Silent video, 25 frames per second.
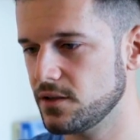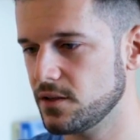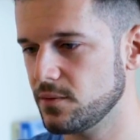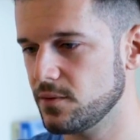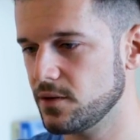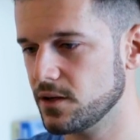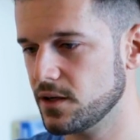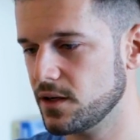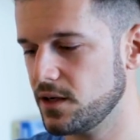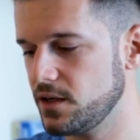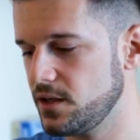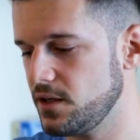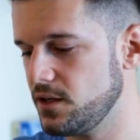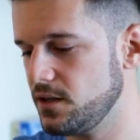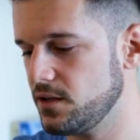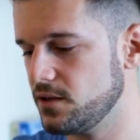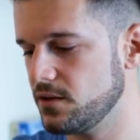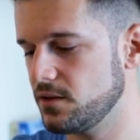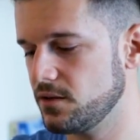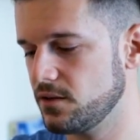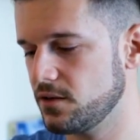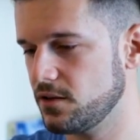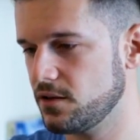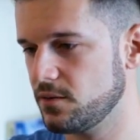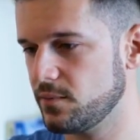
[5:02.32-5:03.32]
Double
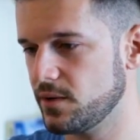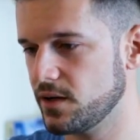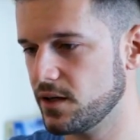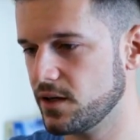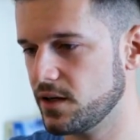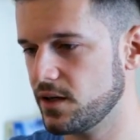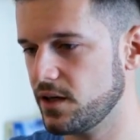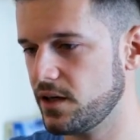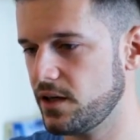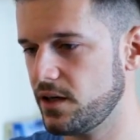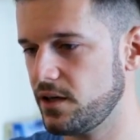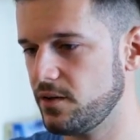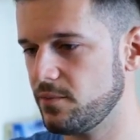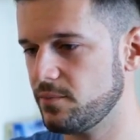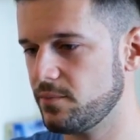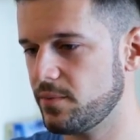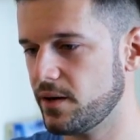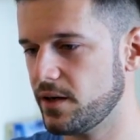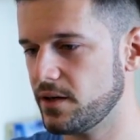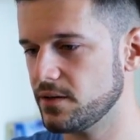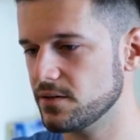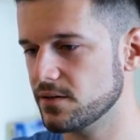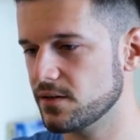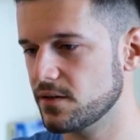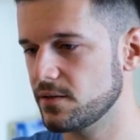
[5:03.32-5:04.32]
click, Command K,
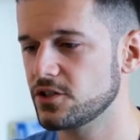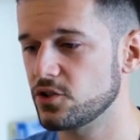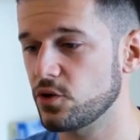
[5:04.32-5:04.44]
paste.